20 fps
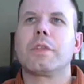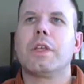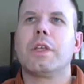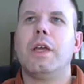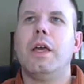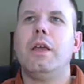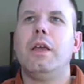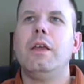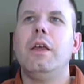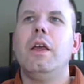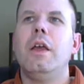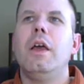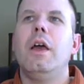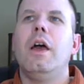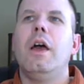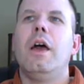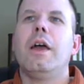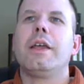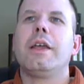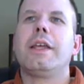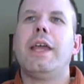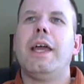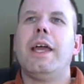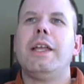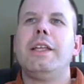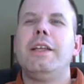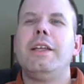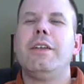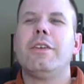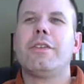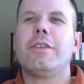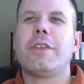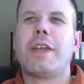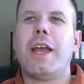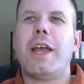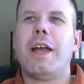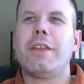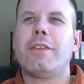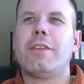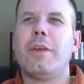Okay. Again, here's the
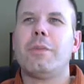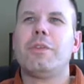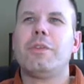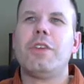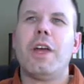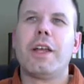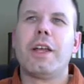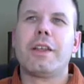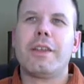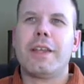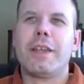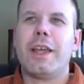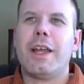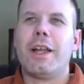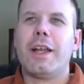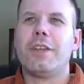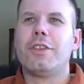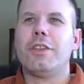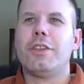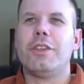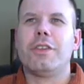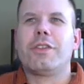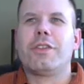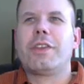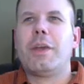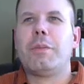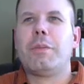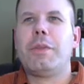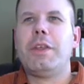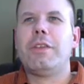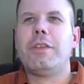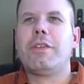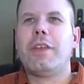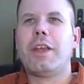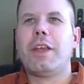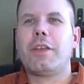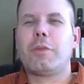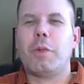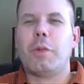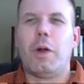concept checked. Again, I should just skip these
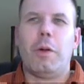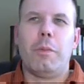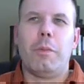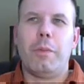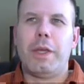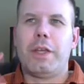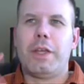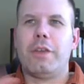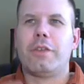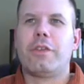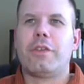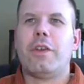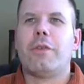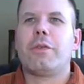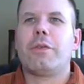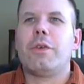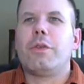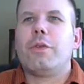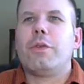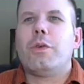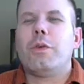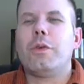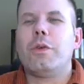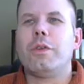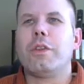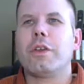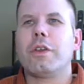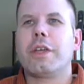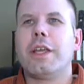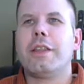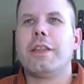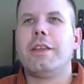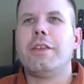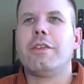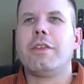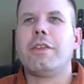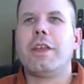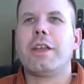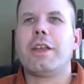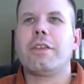things, but I'll make you suffer through and look at these
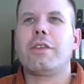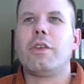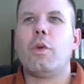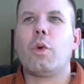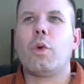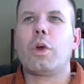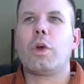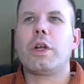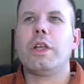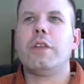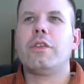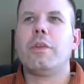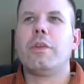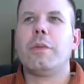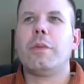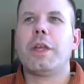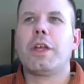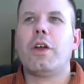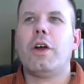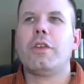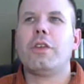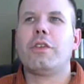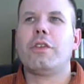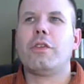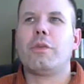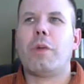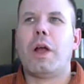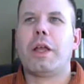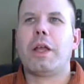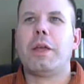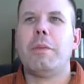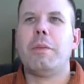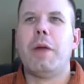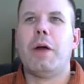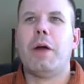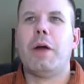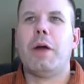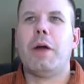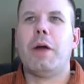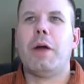things. The organism that causes Rocky
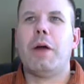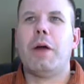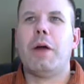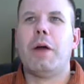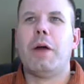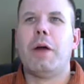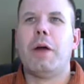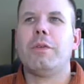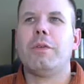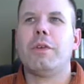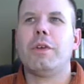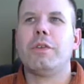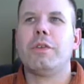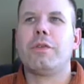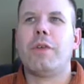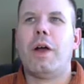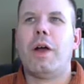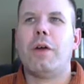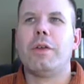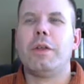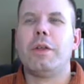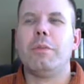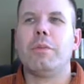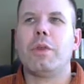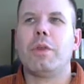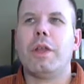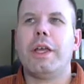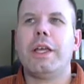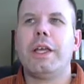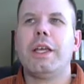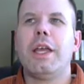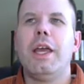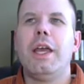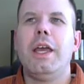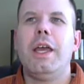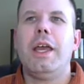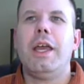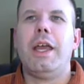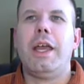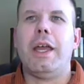Mountain spotted fever is found in blank
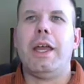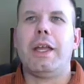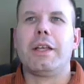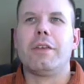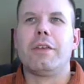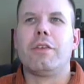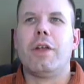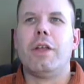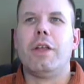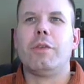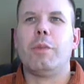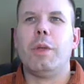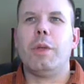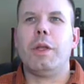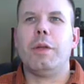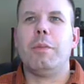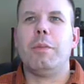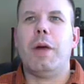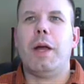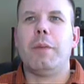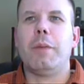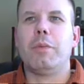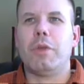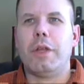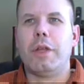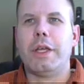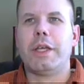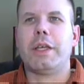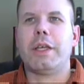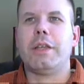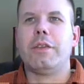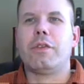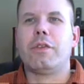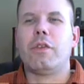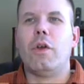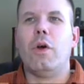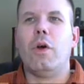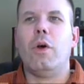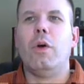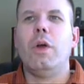and transmitted by blank. And
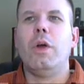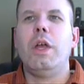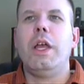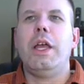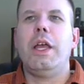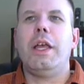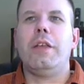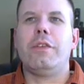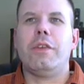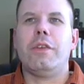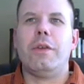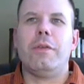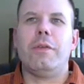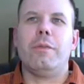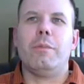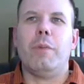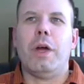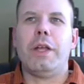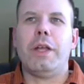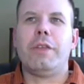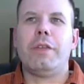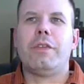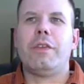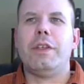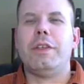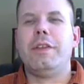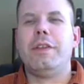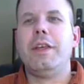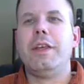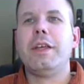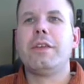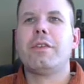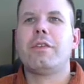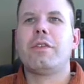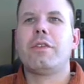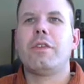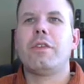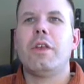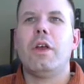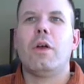so is it mice and
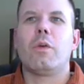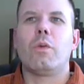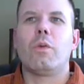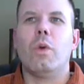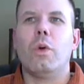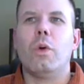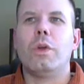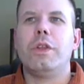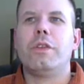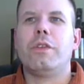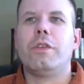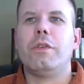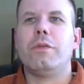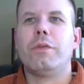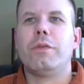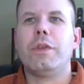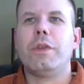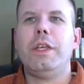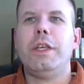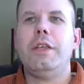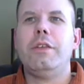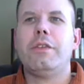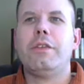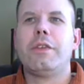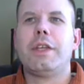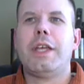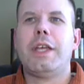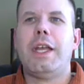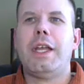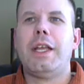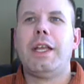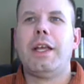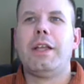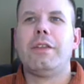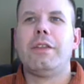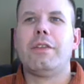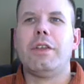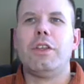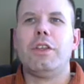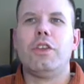ticks, rodents and fleas,
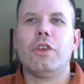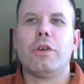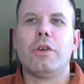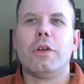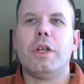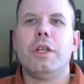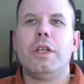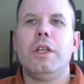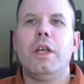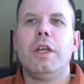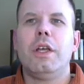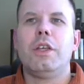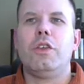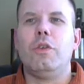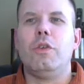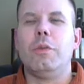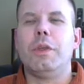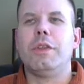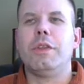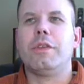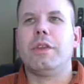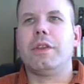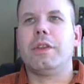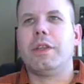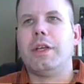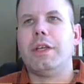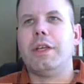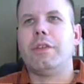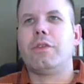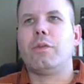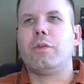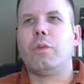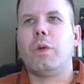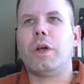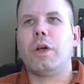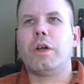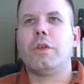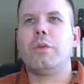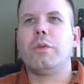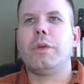canines and urine, humans and lice?
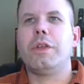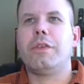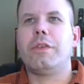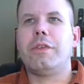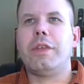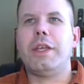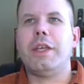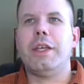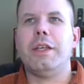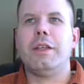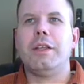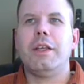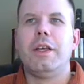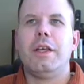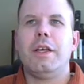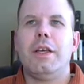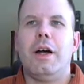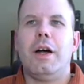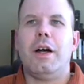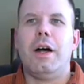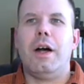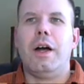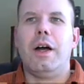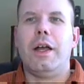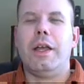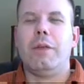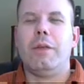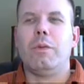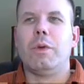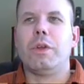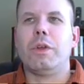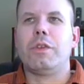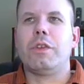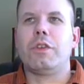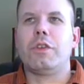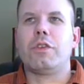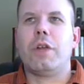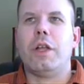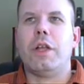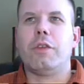Where do we see it? And what is it
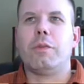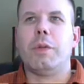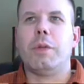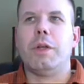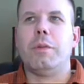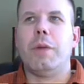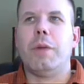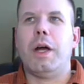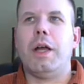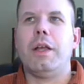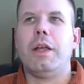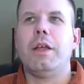transmitted by?